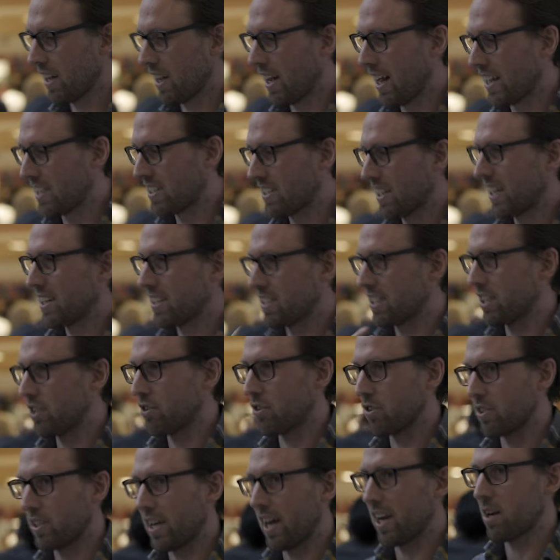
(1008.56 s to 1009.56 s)
I decided to
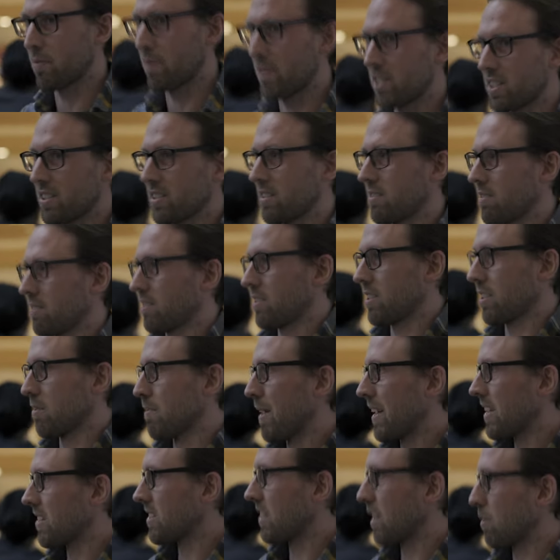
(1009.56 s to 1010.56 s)
use cannabis to
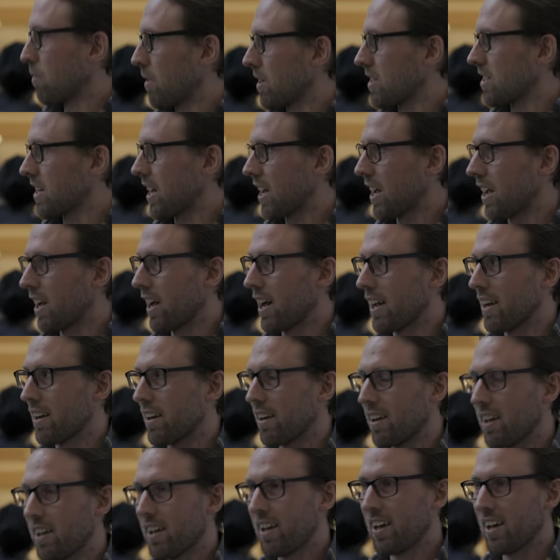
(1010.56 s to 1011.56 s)
meditate one day.
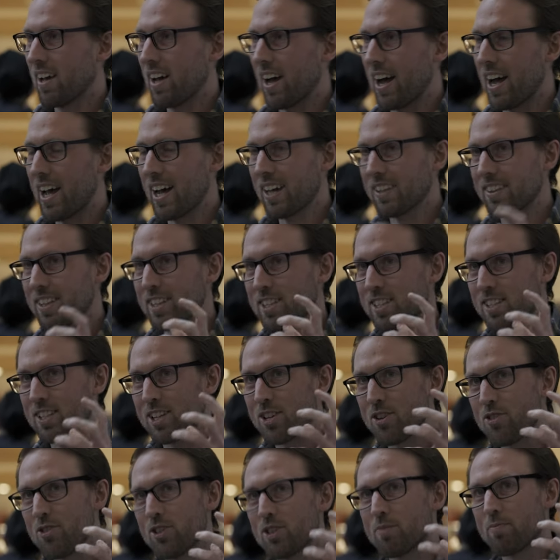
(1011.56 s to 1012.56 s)
And I had this
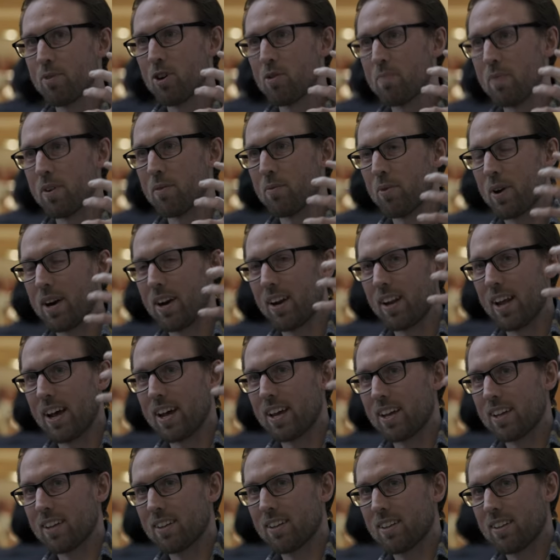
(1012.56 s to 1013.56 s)
huge moment where,
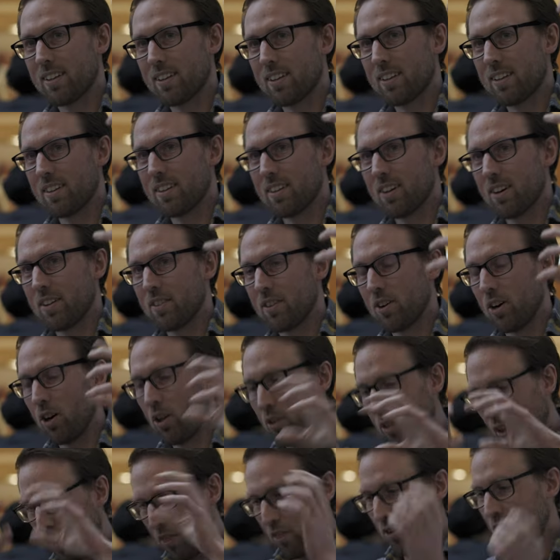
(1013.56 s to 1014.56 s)
like,
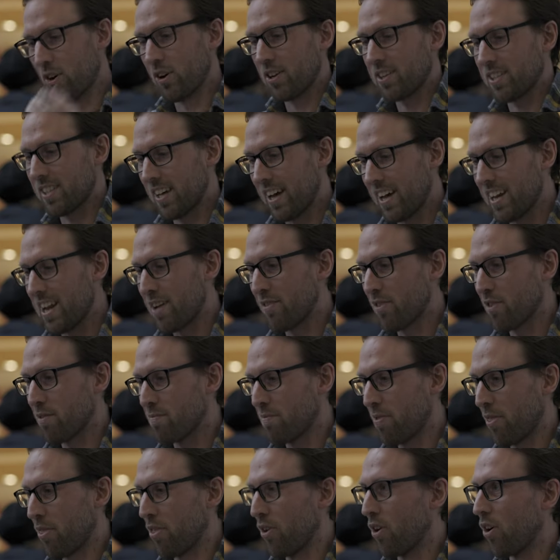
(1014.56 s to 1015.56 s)
all the thoughts that I'd
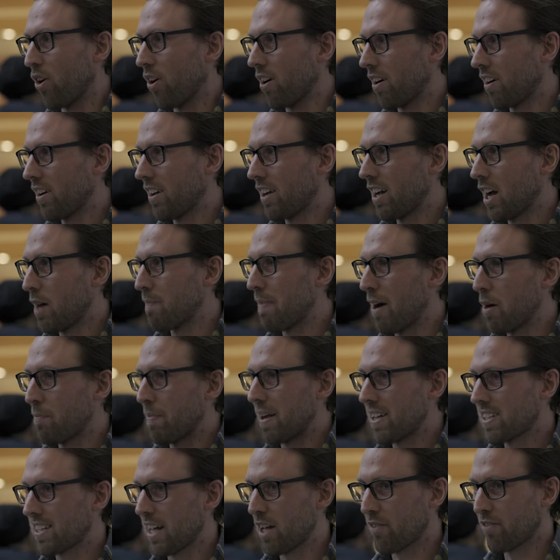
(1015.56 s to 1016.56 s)
ever thought about
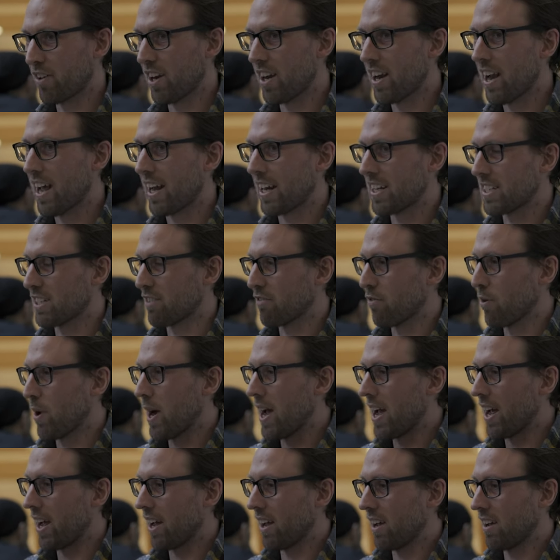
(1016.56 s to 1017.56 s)
myself in a negative
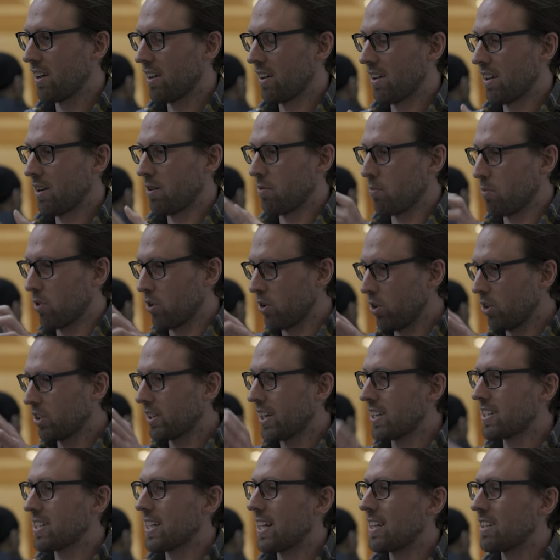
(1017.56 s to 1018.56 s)
way were all
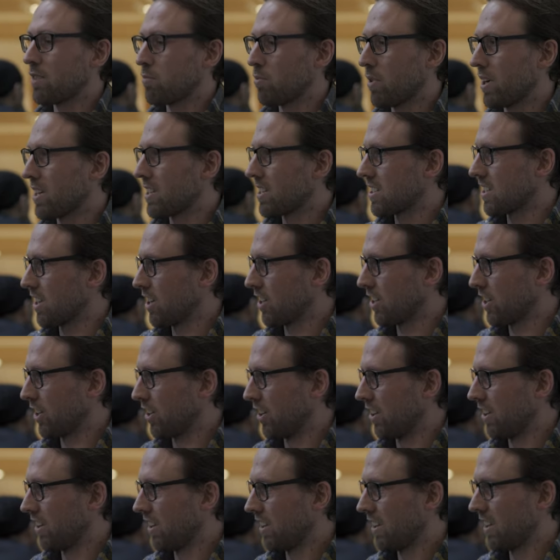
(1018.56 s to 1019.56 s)
contained in one
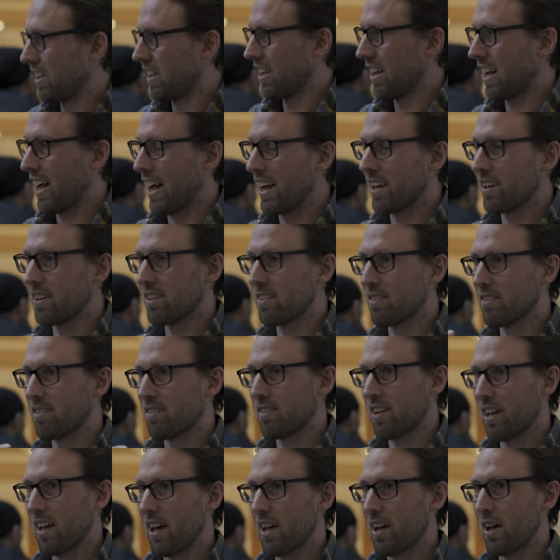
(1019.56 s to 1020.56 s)
circle. And
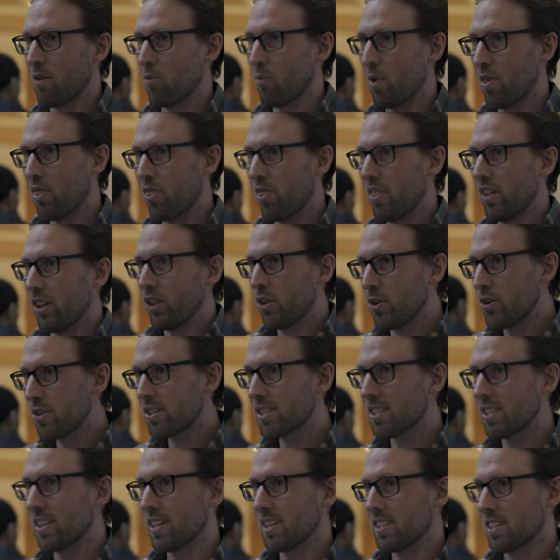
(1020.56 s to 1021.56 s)
with the
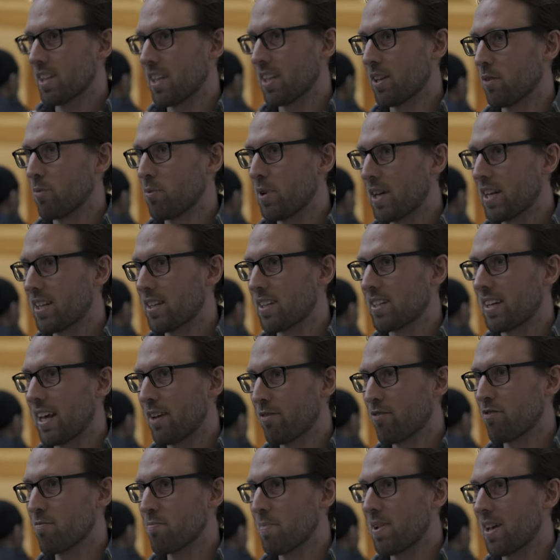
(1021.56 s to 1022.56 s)
looseness that the weed had
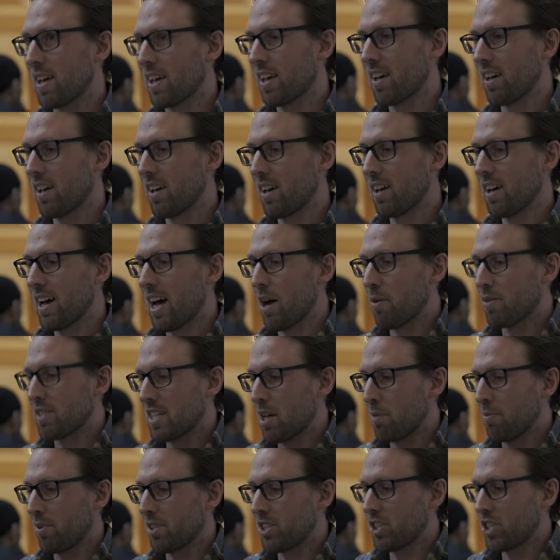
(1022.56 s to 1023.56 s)
given me, I was
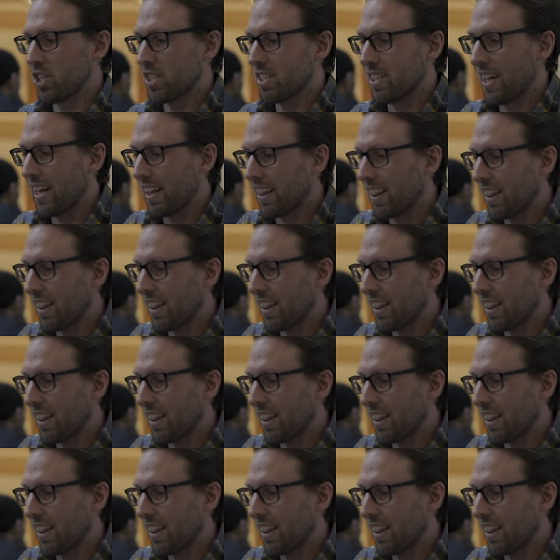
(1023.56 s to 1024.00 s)
able to just, like,